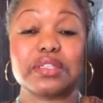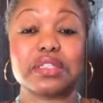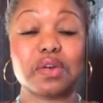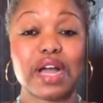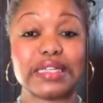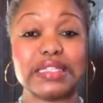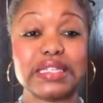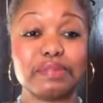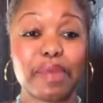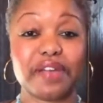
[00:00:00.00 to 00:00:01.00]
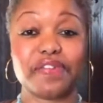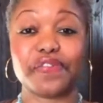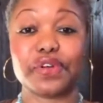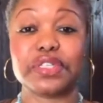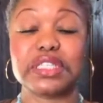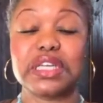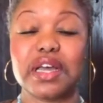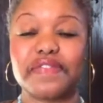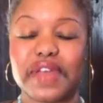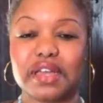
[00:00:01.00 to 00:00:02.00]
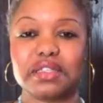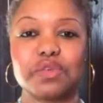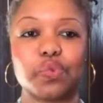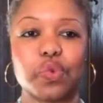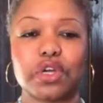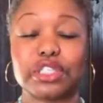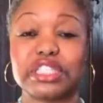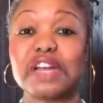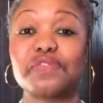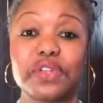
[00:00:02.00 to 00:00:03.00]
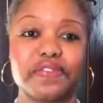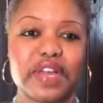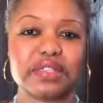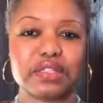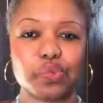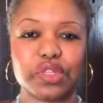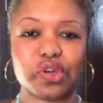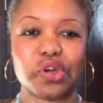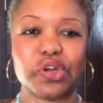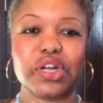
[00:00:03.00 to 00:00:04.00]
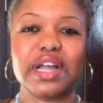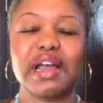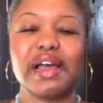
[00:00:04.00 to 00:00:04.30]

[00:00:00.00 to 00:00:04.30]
So I did my first event, or several events, with her.